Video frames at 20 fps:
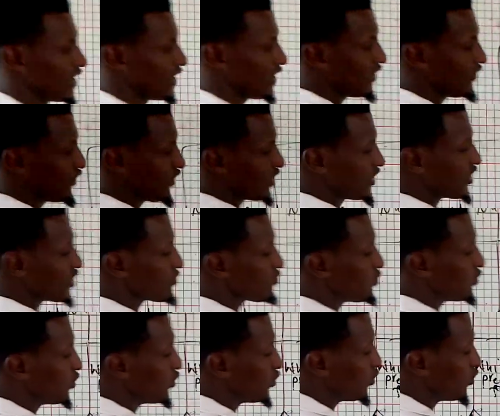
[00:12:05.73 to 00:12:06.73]
If it is
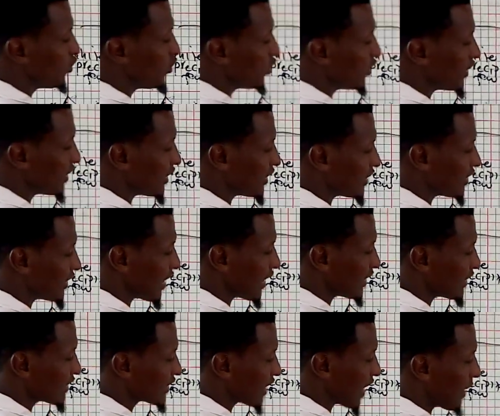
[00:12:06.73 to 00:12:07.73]
blue, that
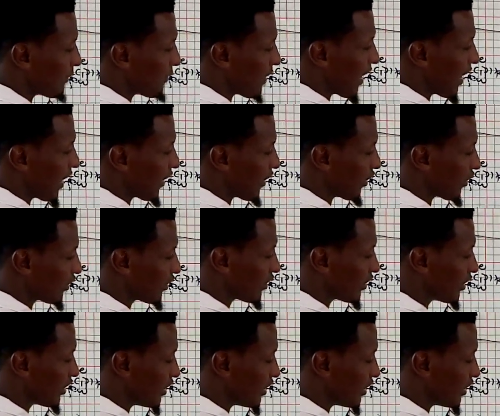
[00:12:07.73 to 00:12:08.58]
is copper ion.